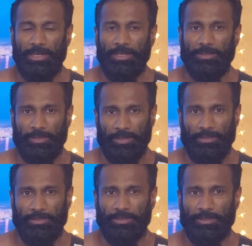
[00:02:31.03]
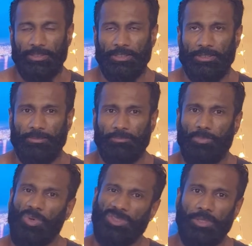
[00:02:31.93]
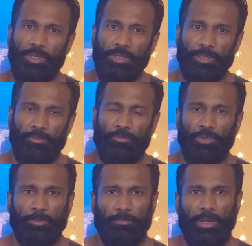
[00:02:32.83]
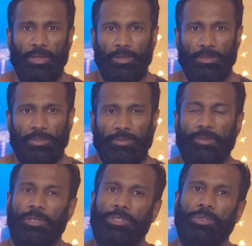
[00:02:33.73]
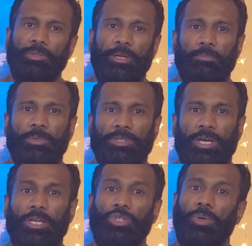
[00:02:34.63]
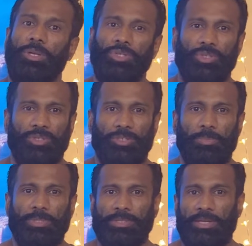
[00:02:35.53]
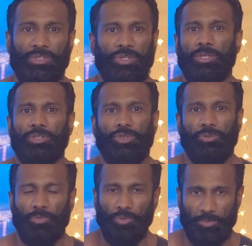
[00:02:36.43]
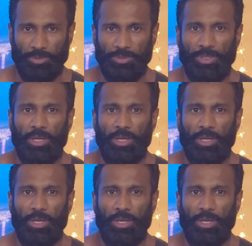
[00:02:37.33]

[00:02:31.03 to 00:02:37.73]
Okay, mostly for the back, there is not that much isolation. It means like single joint movement.